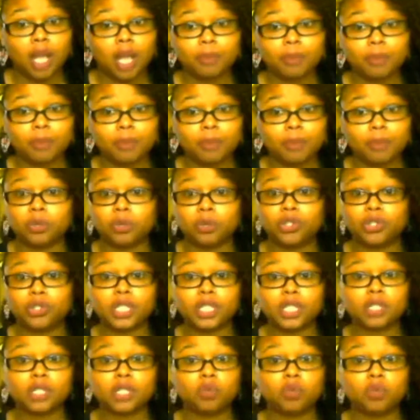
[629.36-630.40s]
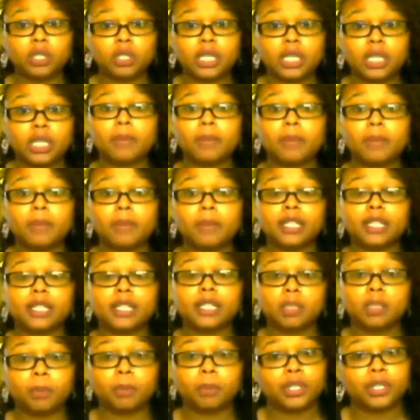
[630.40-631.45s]
So just really add
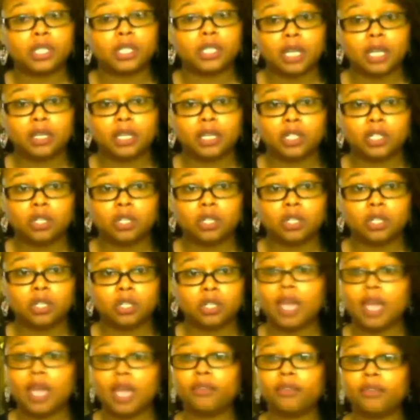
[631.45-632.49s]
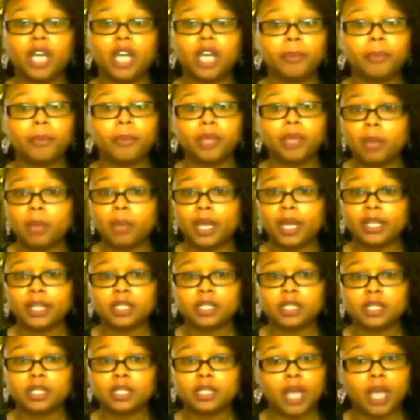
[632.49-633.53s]
some personality to it every couple of months
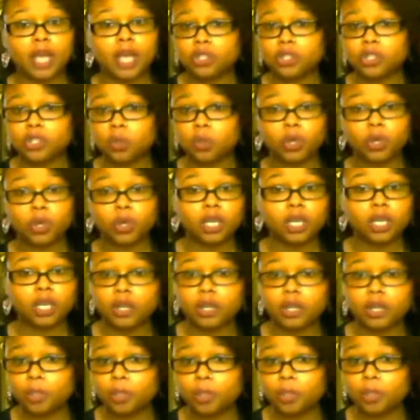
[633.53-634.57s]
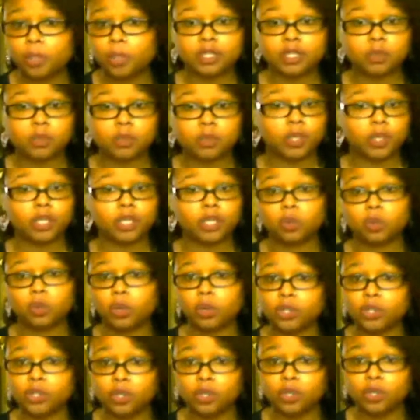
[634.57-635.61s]
as you're working on your business, working towards
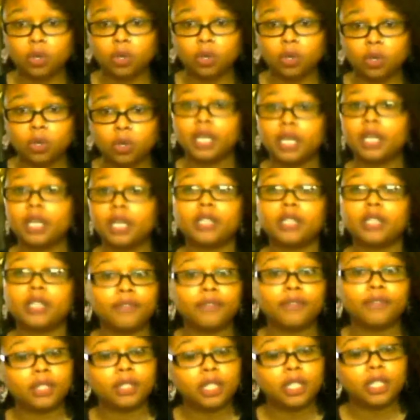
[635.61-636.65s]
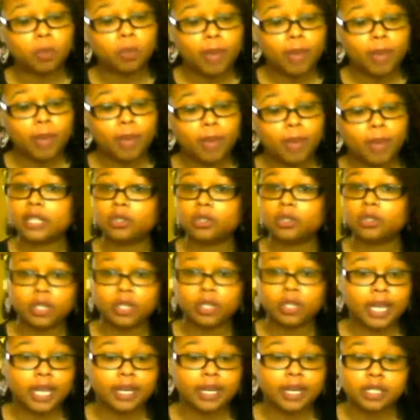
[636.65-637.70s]
your goals. Definitely go back, look
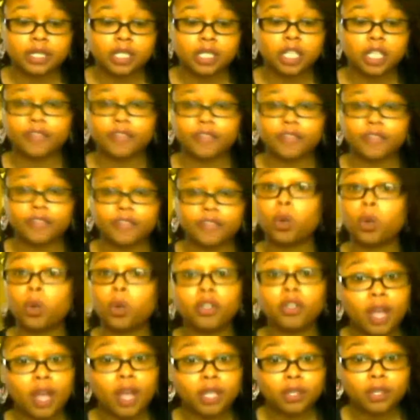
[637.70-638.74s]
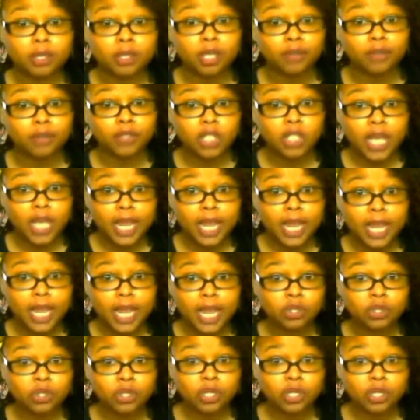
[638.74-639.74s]
at it, see if your work values have changed.